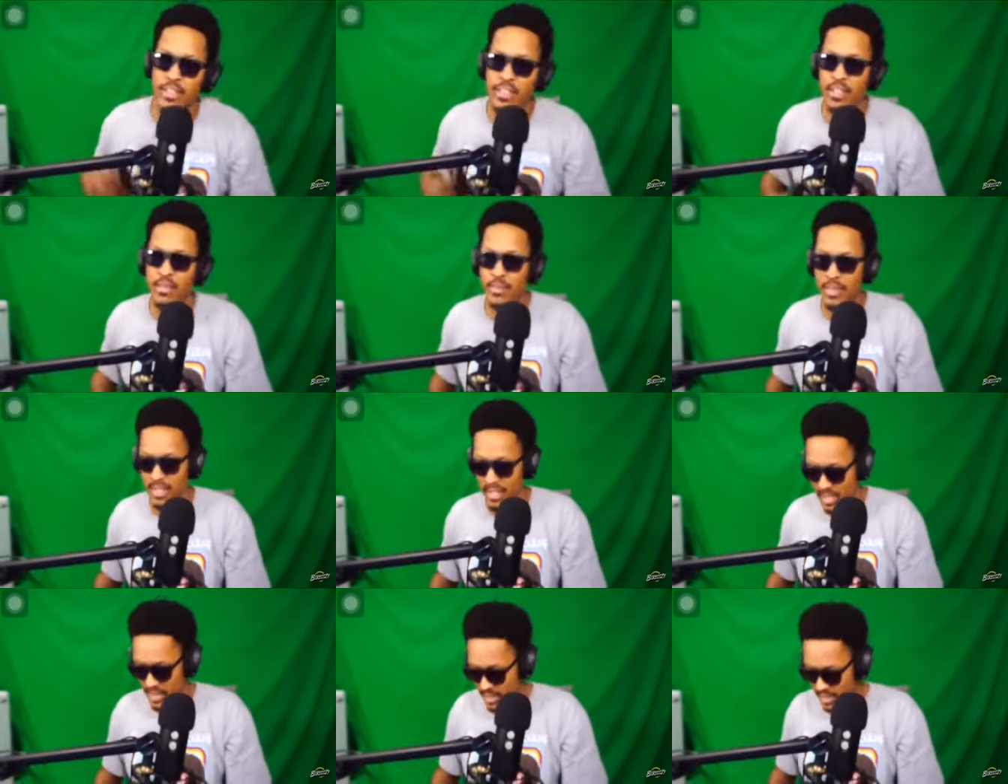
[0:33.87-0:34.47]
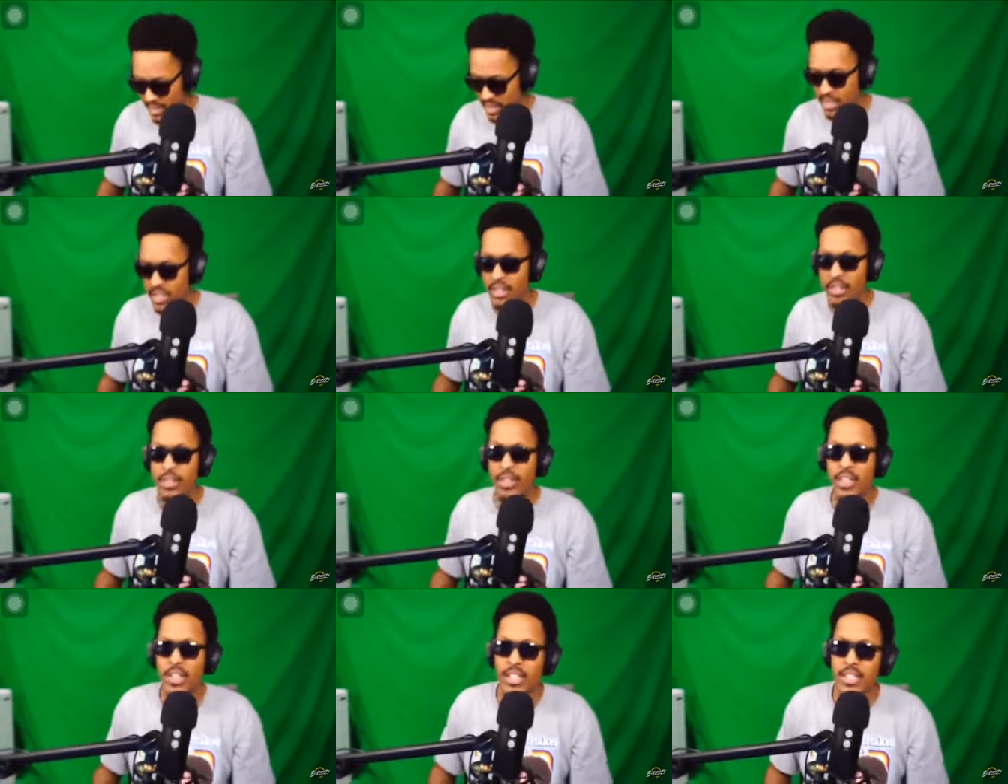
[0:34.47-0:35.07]
something new, you
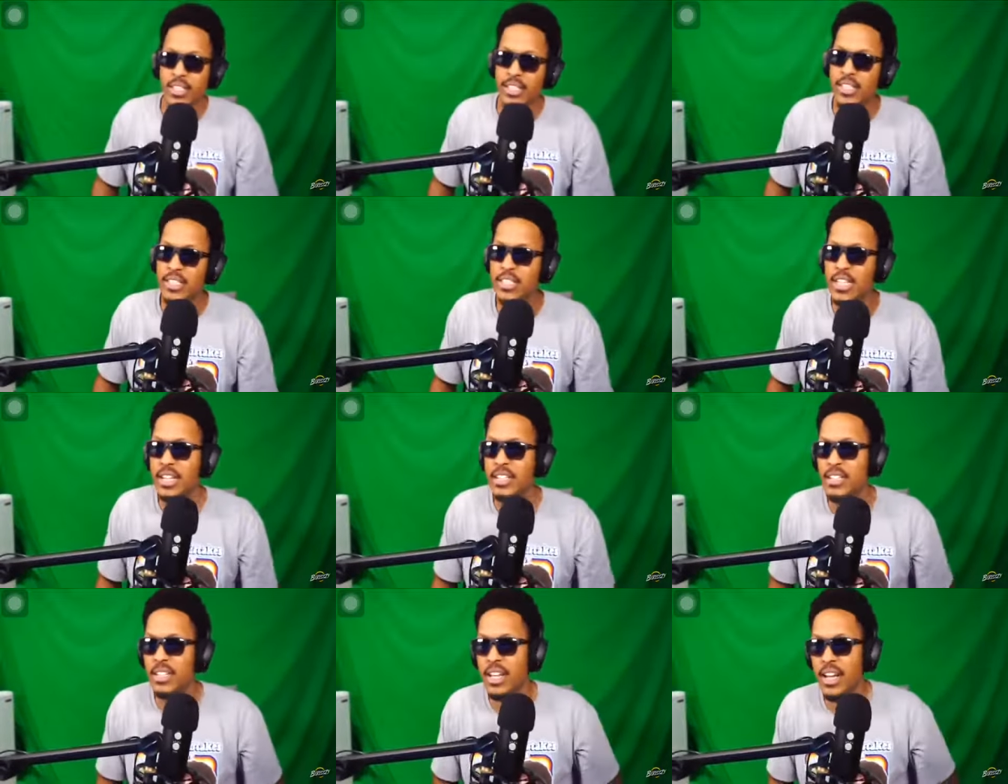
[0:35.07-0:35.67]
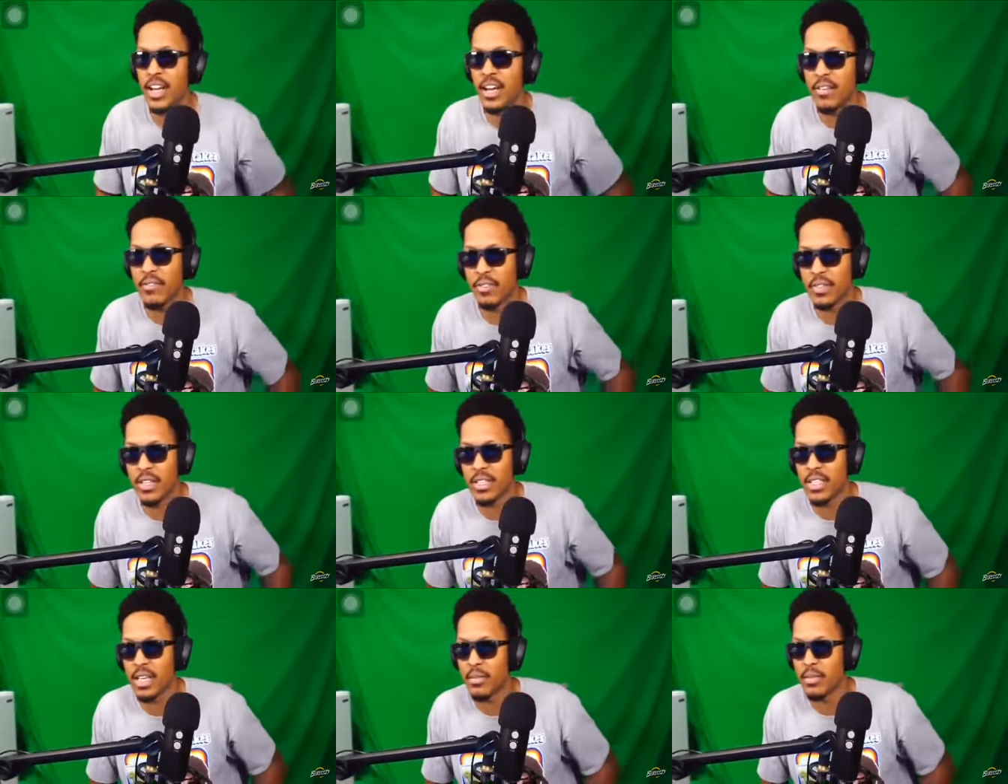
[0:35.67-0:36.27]
know, just testing it out for
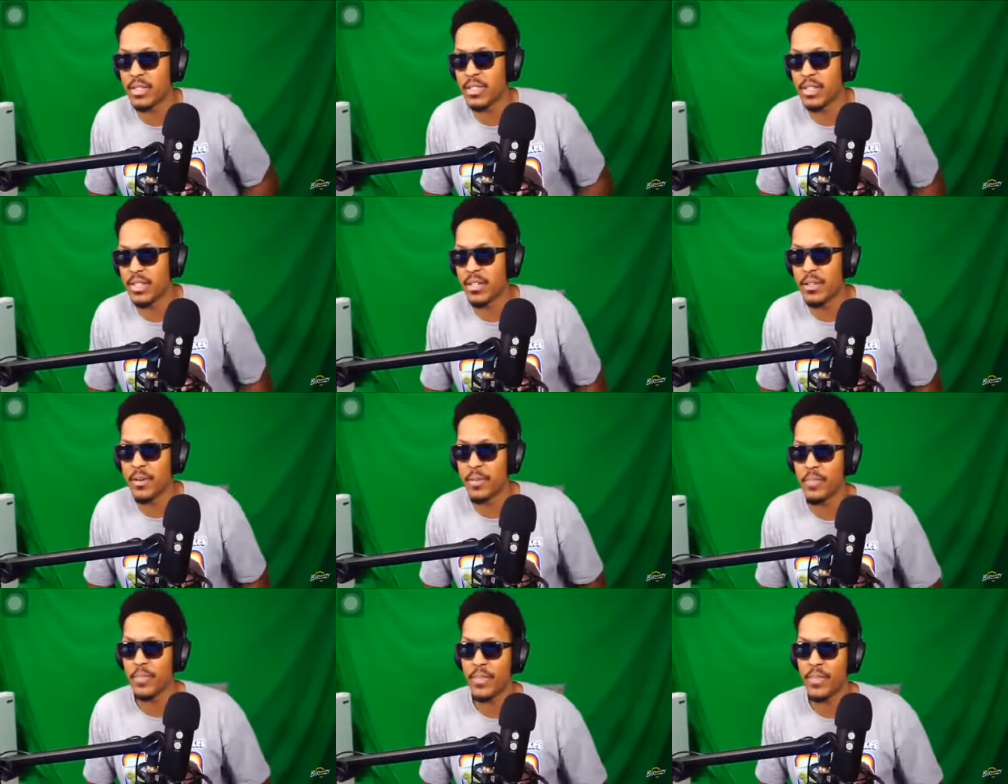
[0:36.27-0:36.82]
this episode.